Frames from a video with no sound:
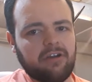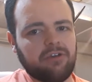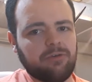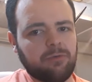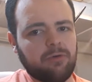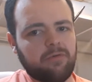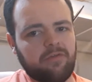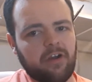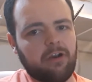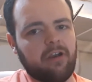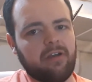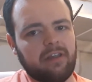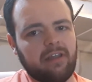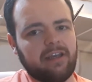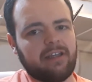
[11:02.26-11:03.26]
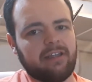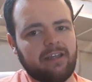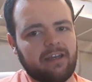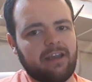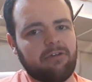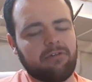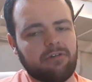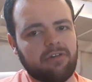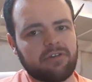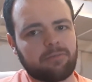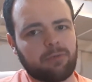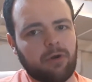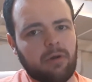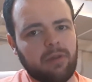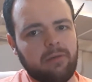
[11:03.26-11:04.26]
you will very likely encounter this
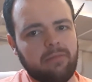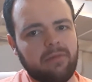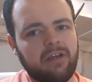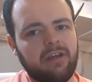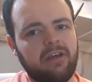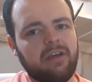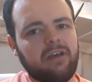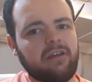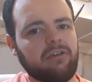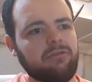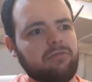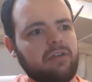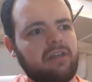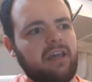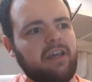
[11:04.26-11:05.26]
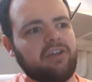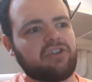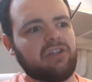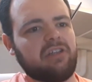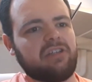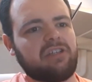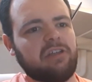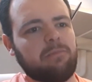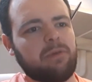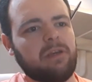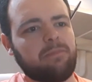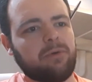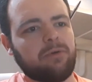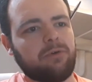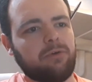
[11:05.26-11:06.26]
problem. You occasionally see
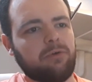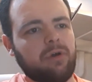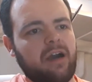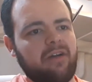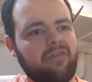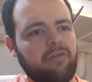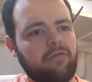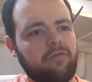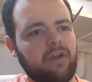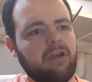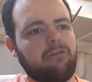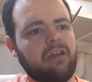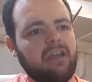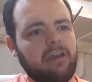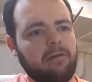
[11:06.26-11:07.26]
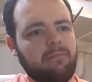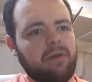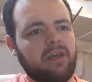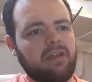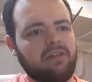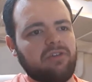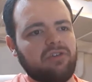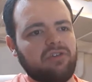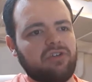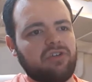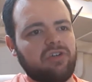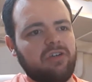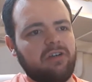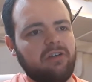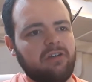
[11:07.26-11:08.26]
people who have a very hip
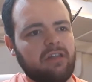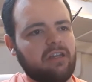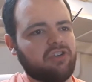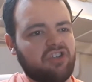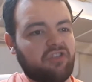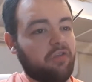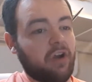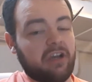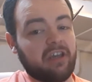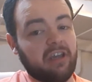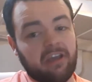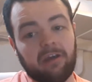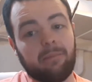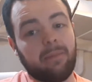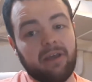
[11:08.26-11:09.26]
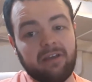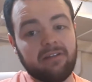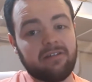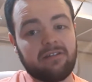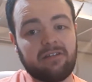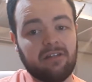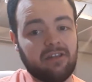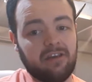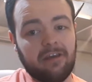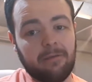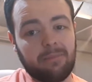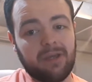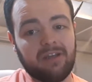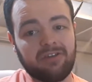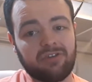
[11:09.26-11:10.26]
hinge, they just fucking commit to the
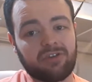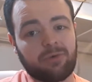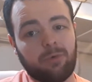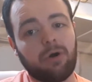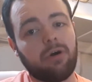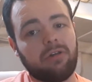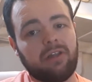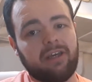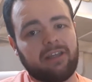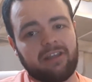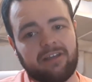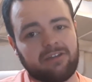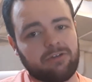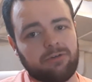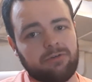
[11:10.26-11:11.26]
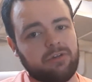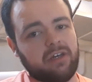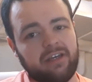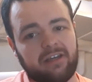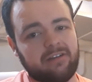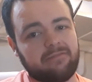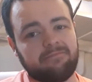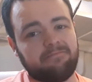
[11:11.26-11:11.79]
hip hinge squat, like they do like